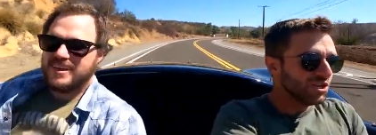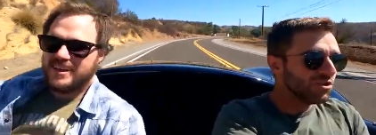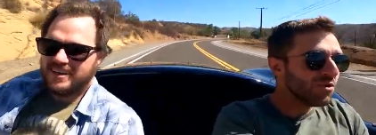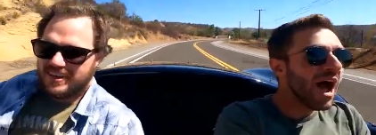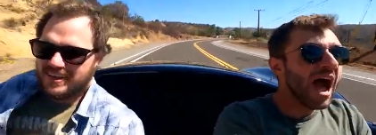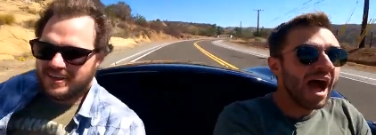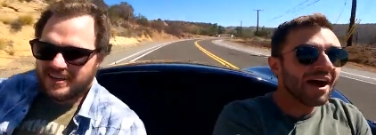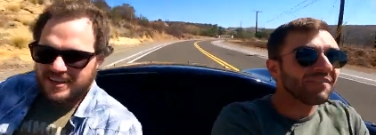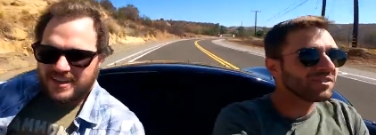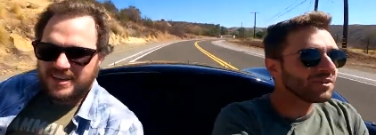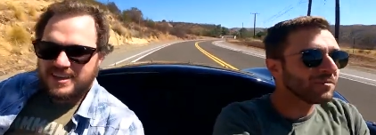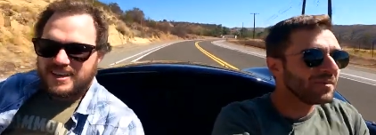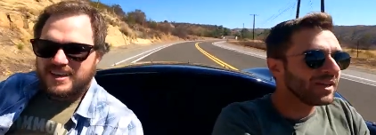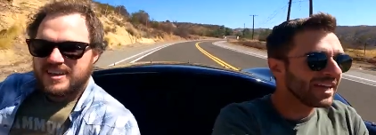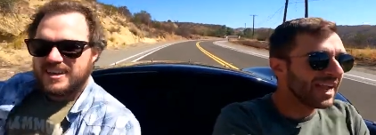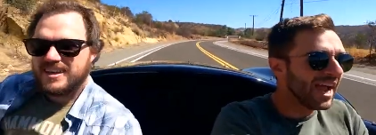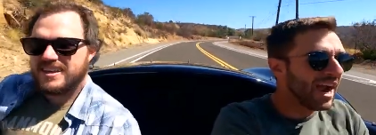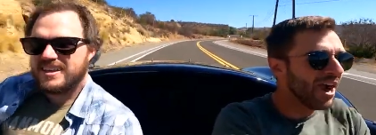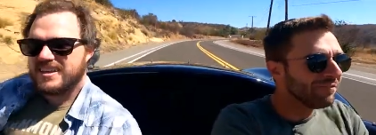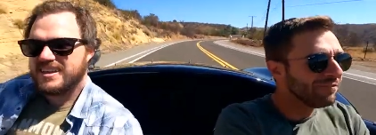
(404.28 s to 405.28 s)
Speaker 1: You have to be
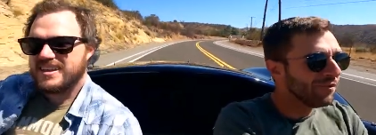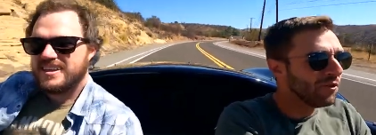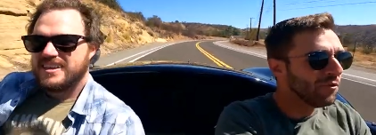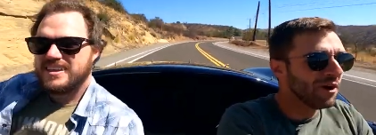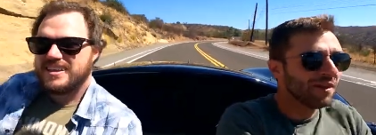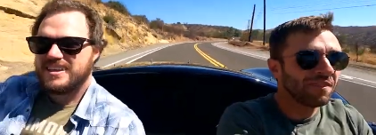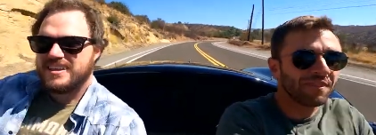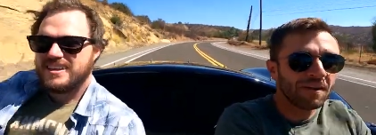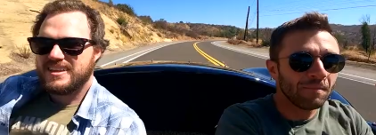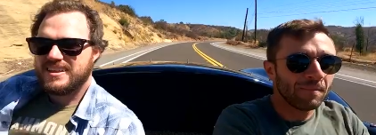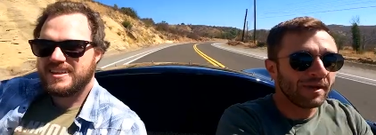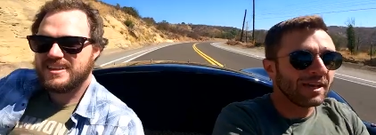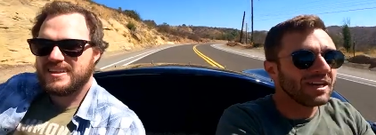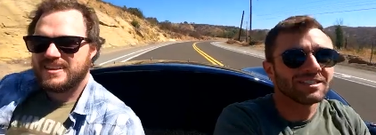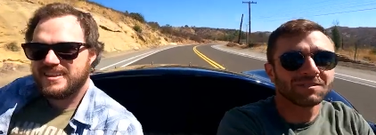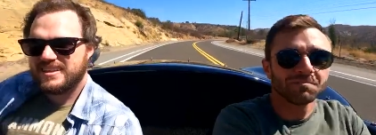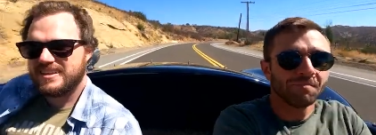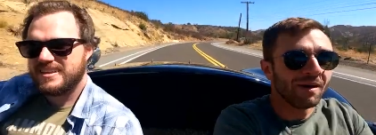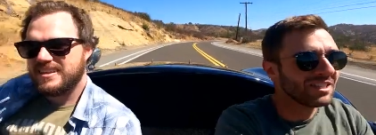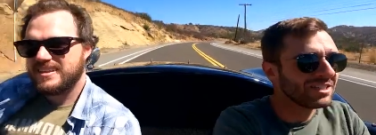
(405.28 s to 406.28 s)
careful with it
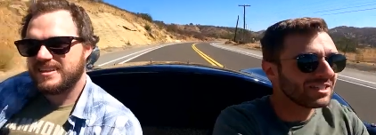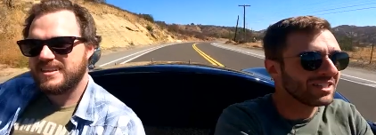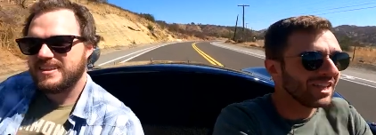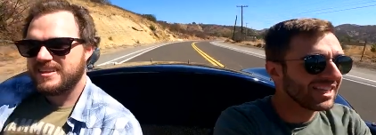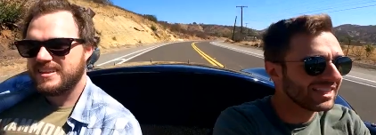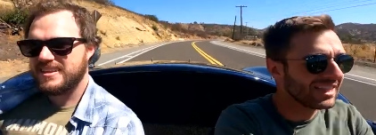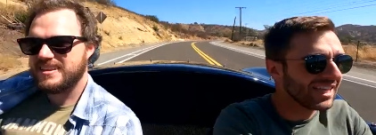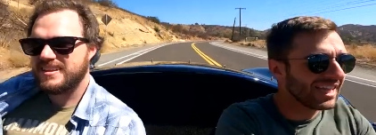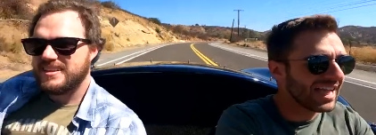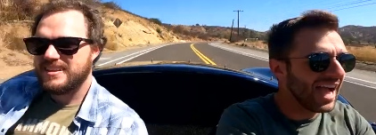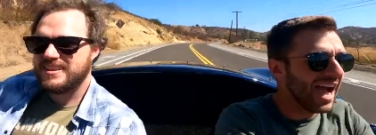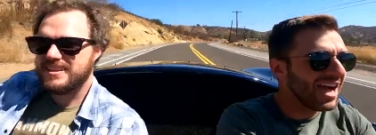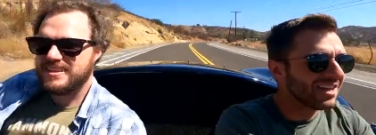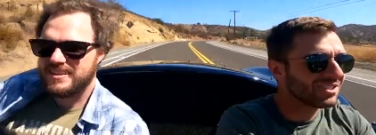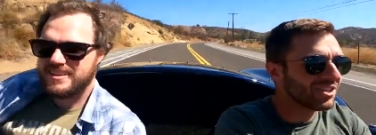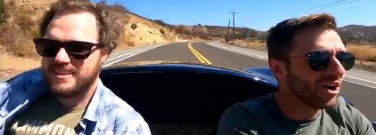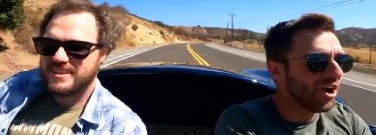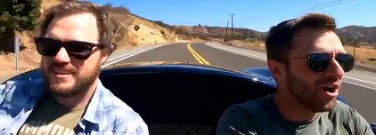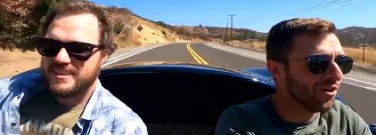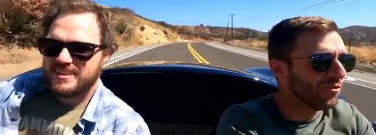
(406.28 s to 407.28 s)
because much like the gas
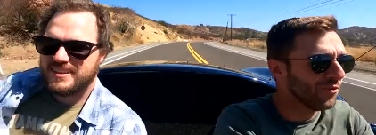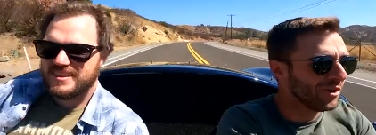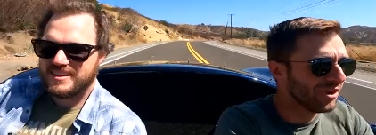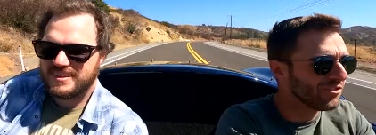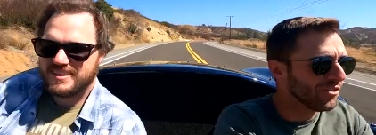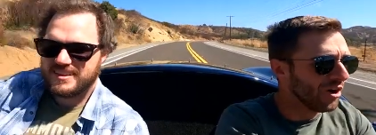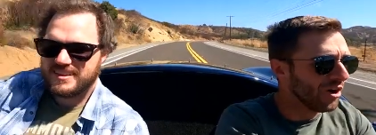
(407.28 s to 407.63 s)
car we